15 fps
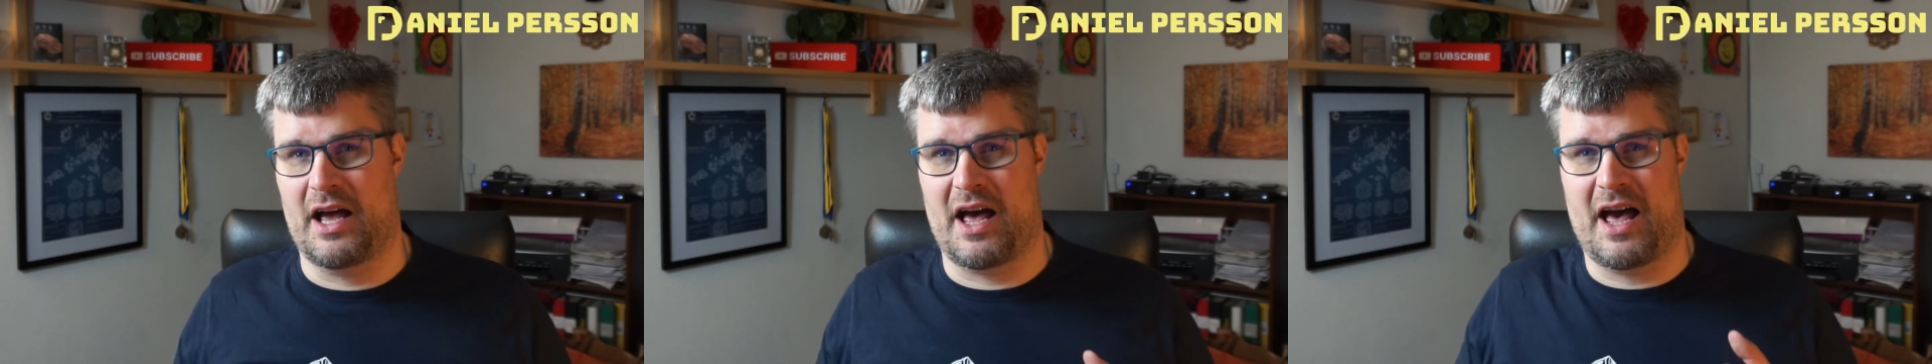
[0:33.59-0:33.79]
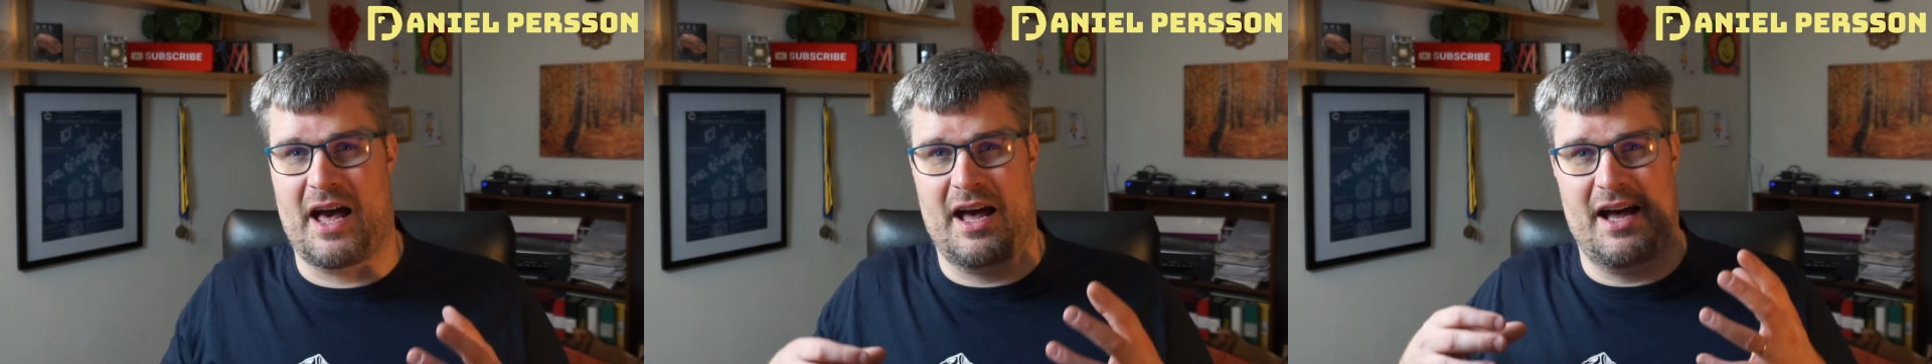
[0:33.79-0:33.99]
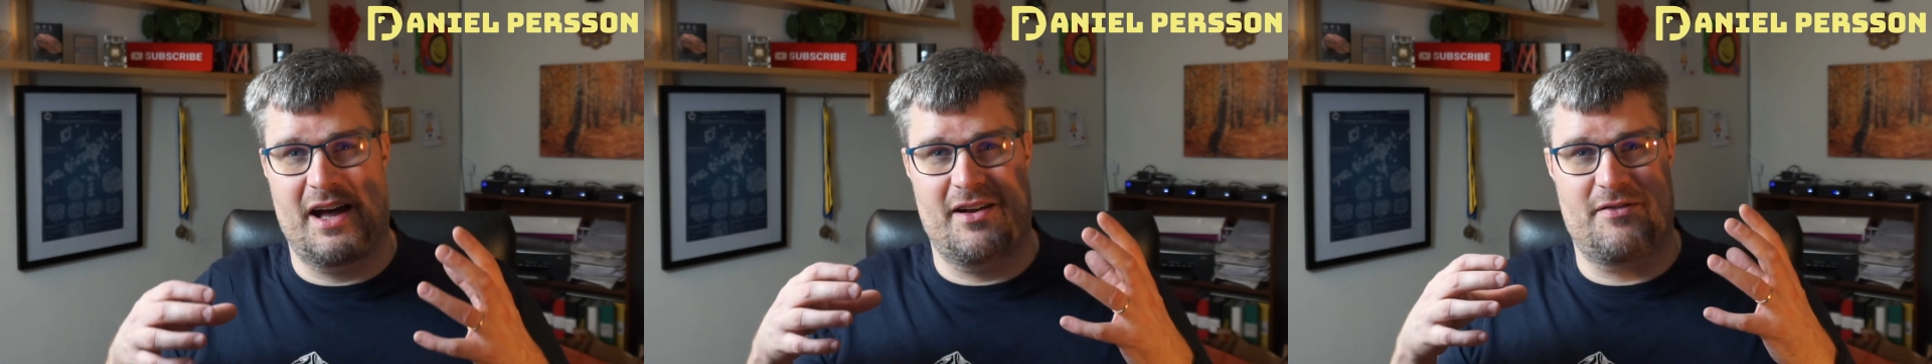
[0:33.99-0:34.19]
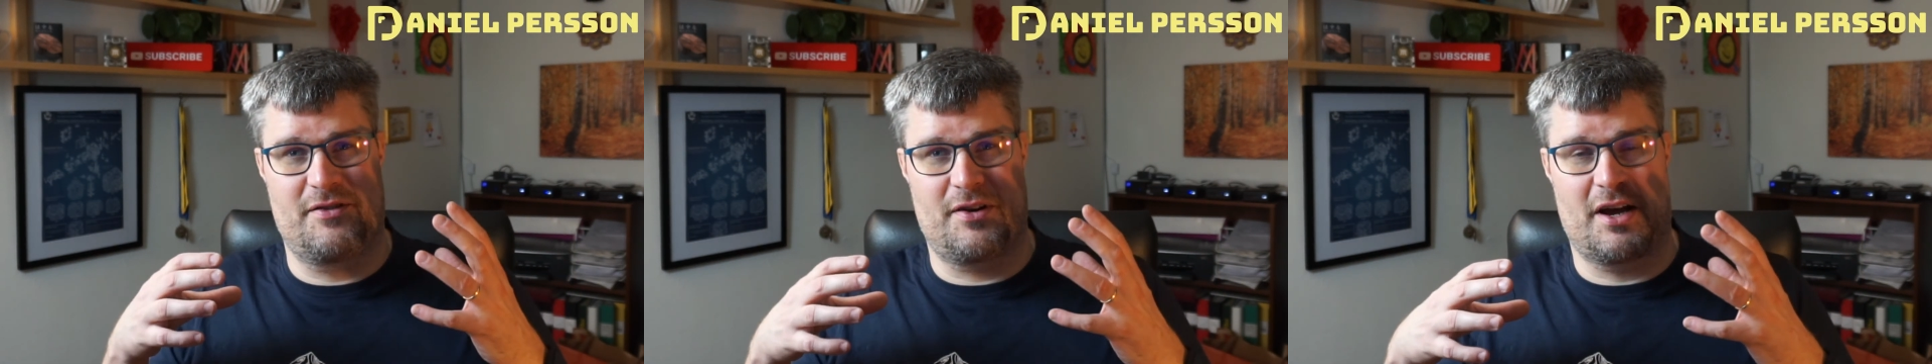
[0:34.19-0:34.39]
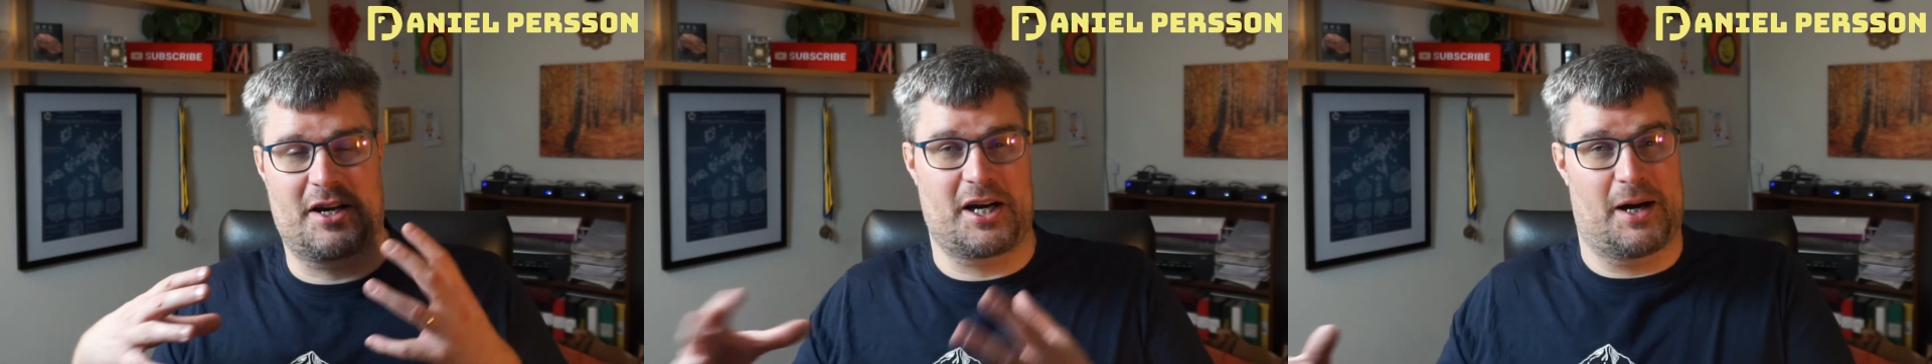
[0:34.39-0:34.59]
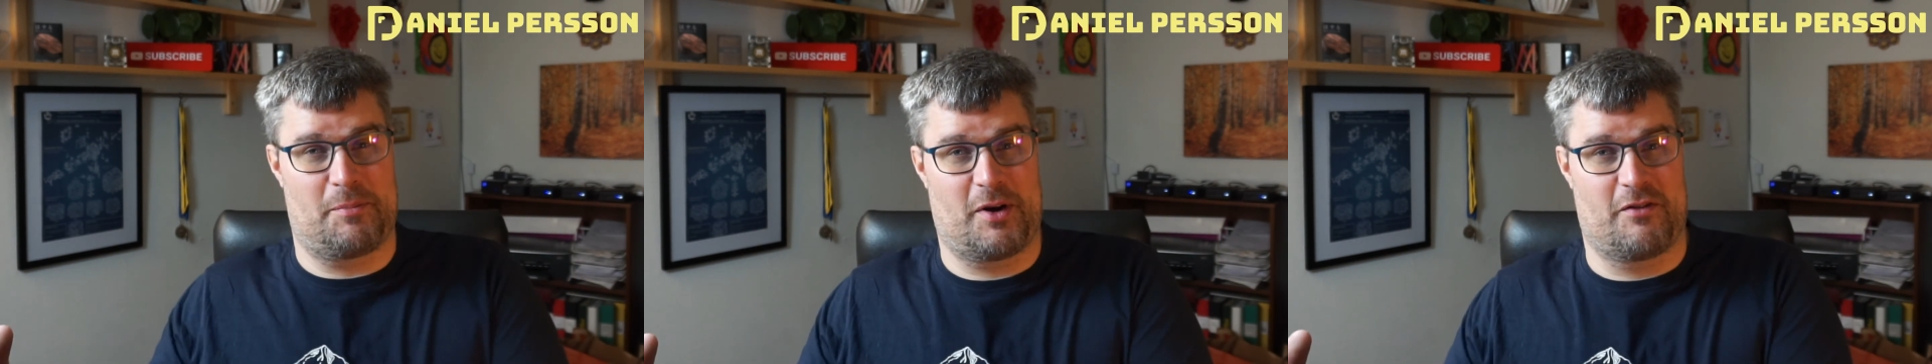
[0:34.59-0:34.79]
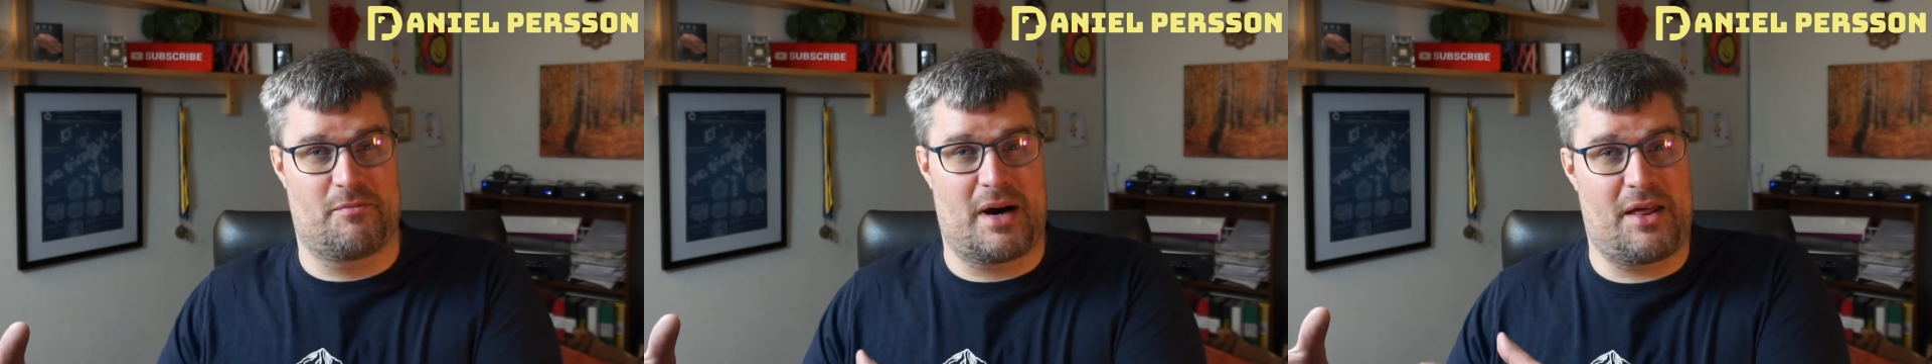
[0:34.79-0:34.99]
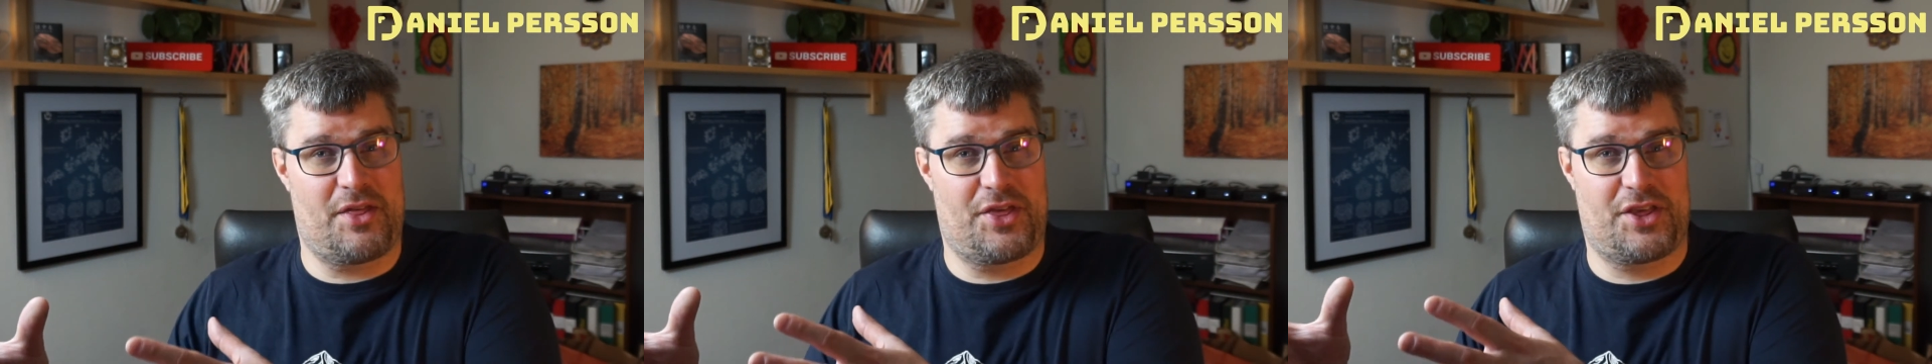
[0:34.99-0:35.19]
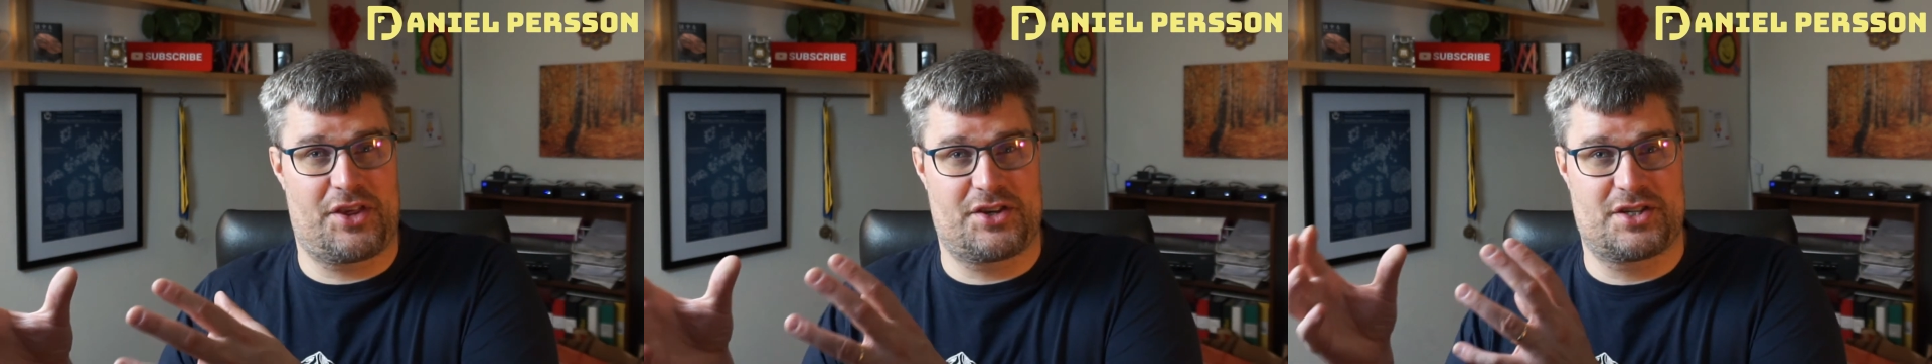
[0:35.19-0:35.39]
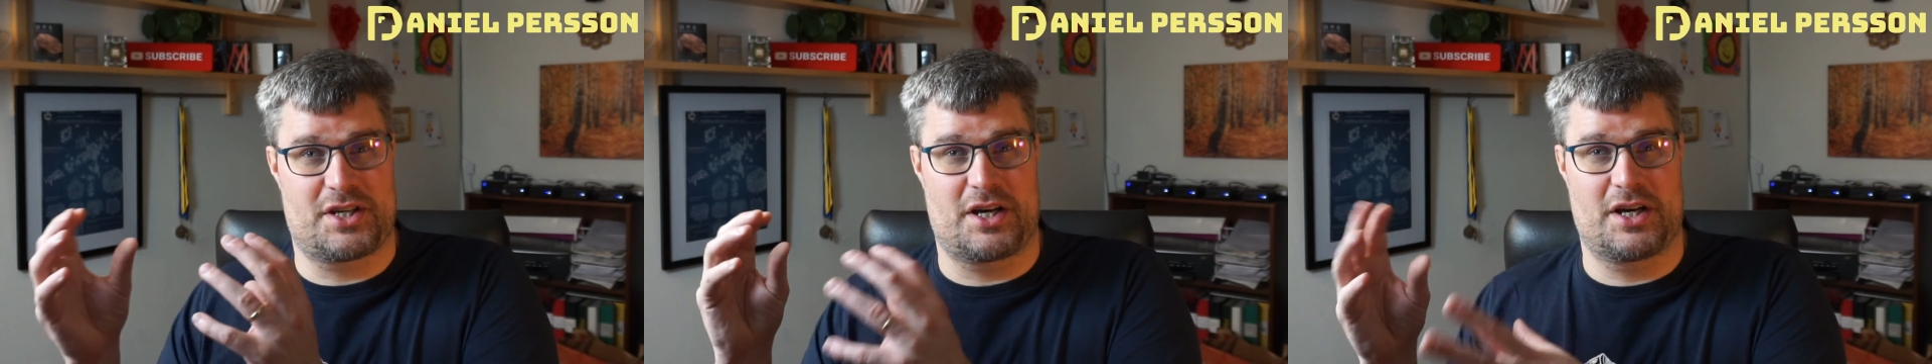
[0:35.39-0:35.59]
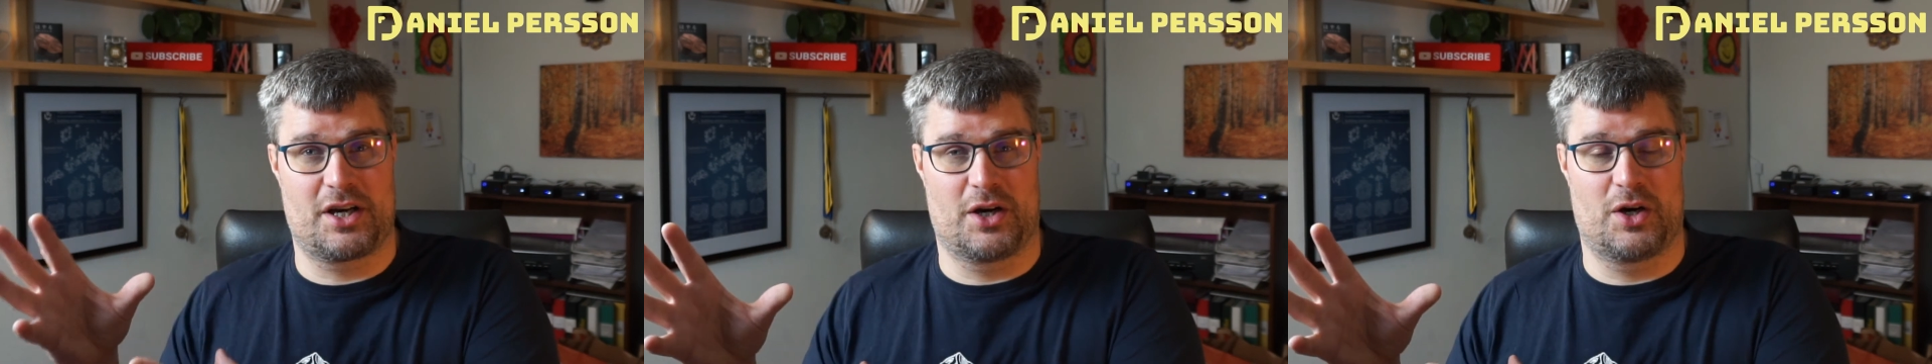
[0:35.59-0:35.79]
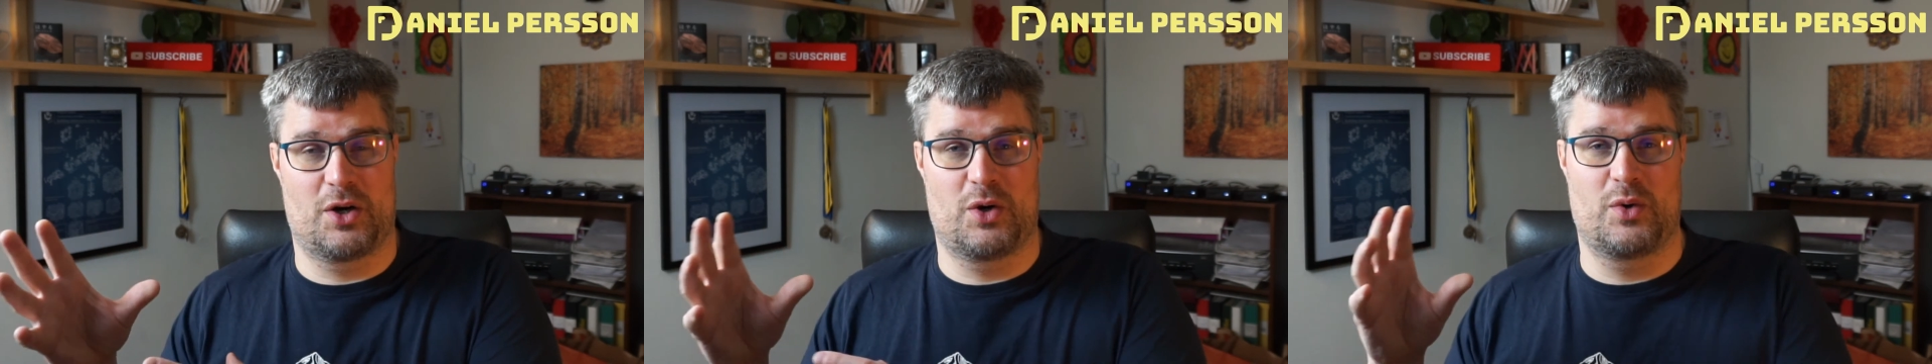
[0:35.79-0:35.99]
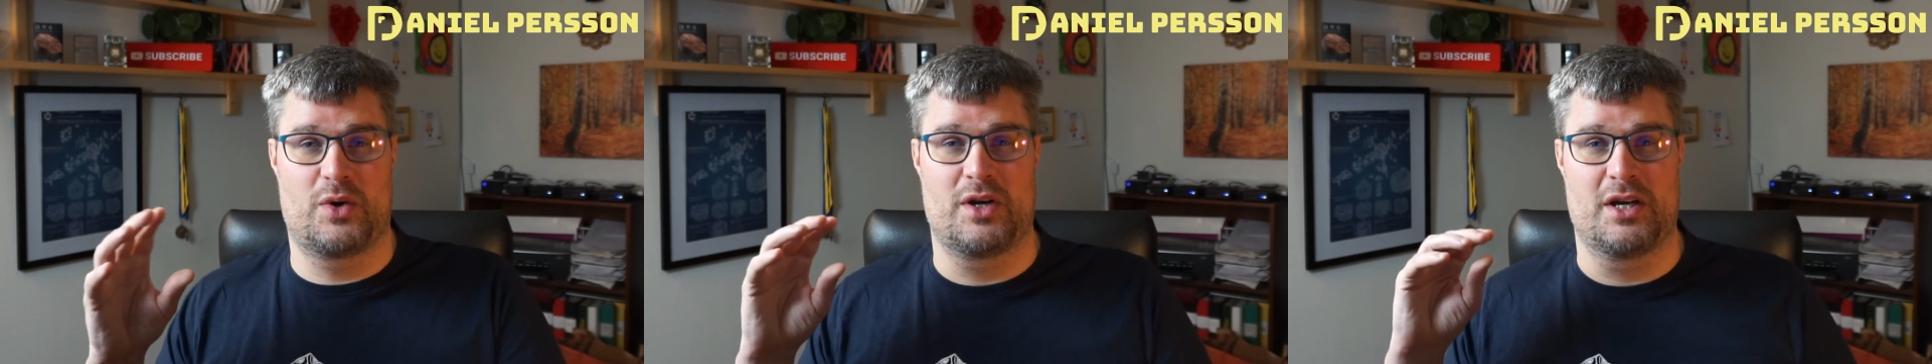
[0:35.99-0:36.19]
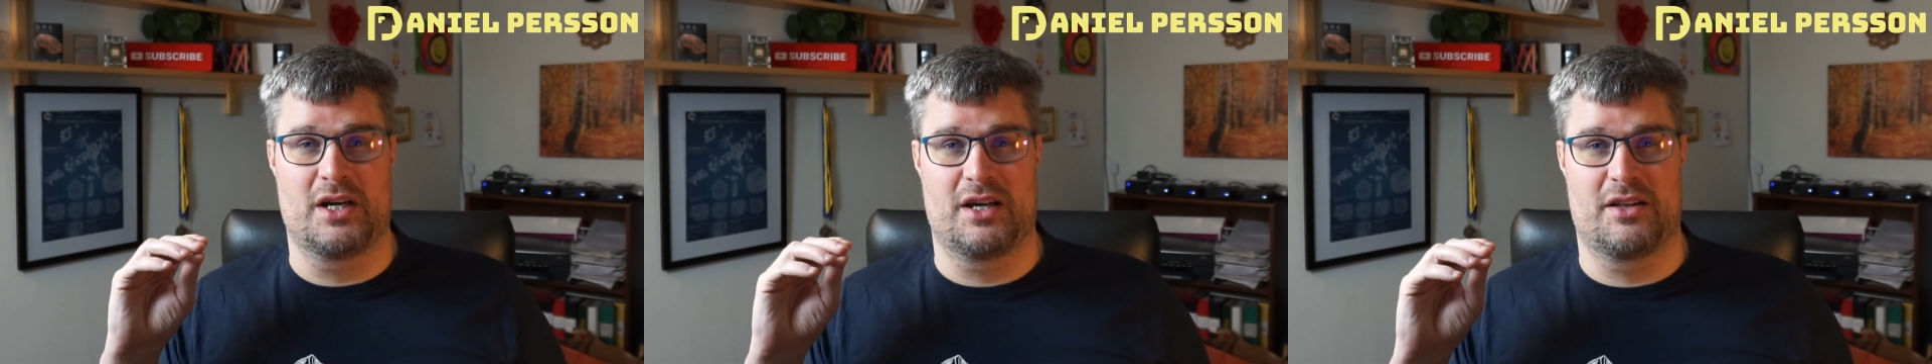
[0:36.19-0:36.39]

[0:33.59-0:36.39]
And a couple of months ago,